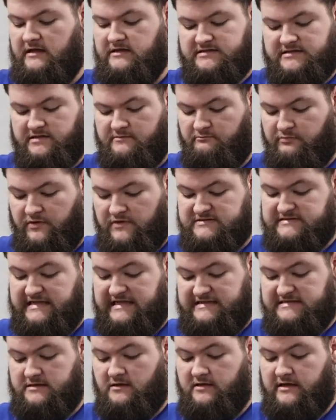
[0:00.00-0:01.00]
It's a
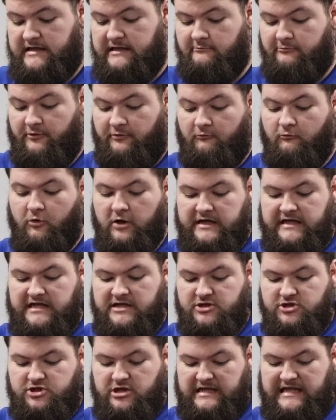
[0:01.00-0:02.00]
bullseye target with
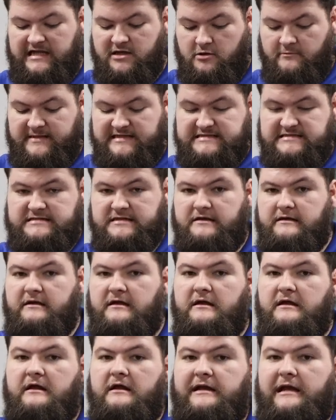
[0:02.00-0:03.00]
1-inch increments.
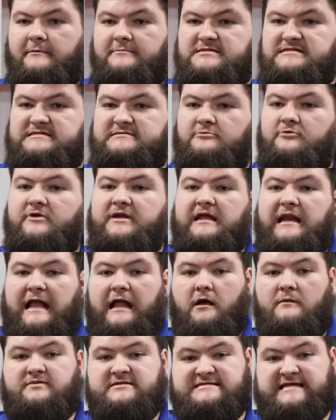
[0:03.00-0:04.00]
Now, this is really going to
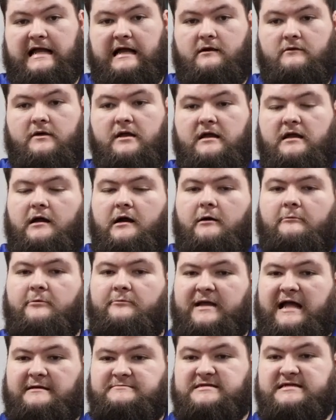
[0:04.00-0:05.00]
help us out
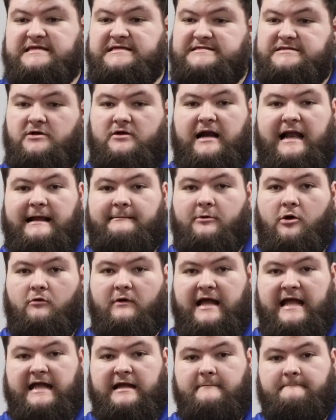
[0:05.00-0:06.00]
when we have to consider
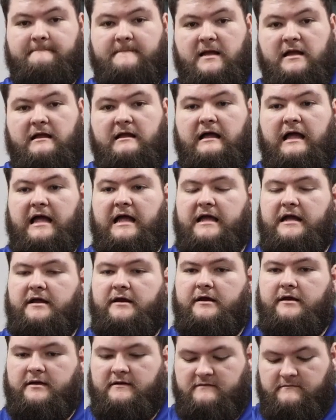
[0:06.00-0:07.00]
MOA
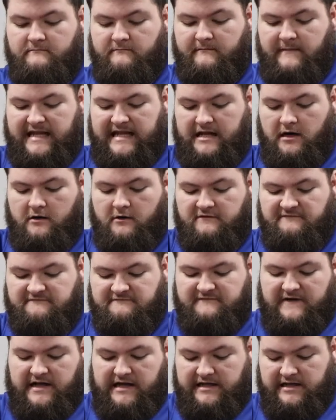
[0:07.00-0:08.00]
and make our
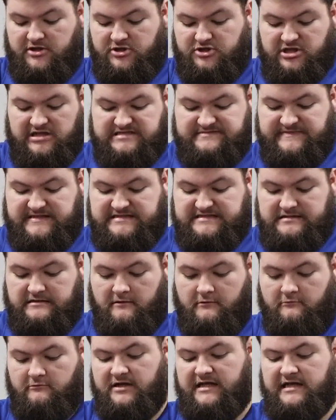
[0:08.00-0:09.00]
fine adjustments.
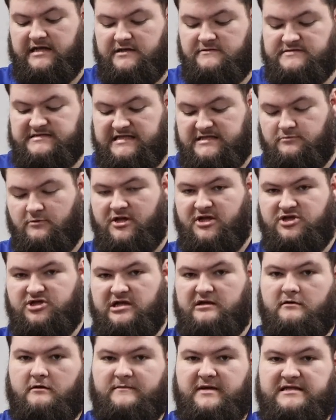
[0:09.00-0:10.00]
We can use these 1-inch
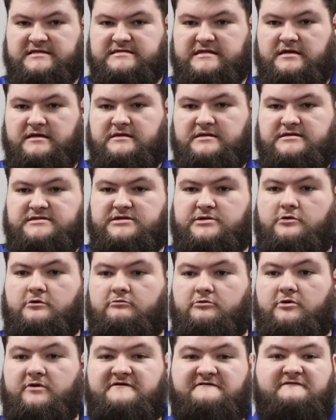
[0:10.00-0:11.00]
increments to
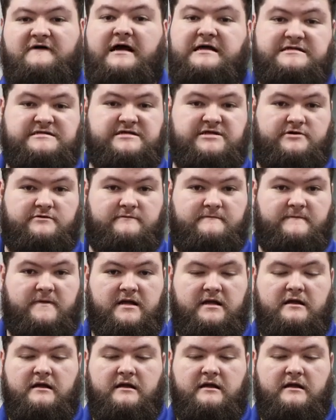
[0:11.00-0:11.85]
really fine tune.